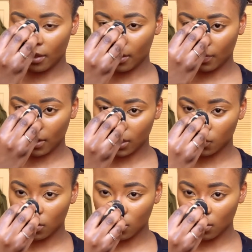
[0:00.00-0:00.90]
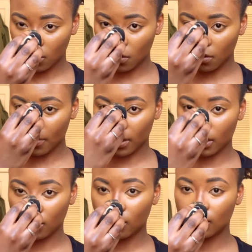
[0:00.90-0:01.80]
And that's when you're gonna go back
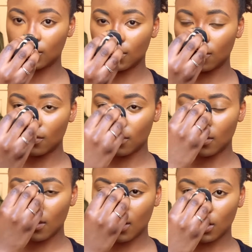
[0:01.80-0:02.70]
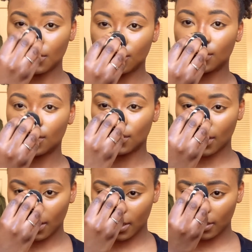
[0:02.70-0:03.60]
in your concealer and
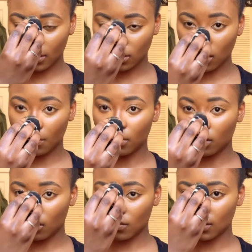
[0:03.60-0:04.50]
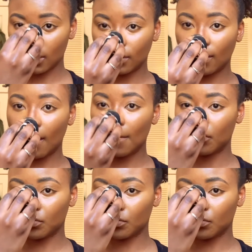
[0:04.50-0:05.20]
shine the top of your nose like that.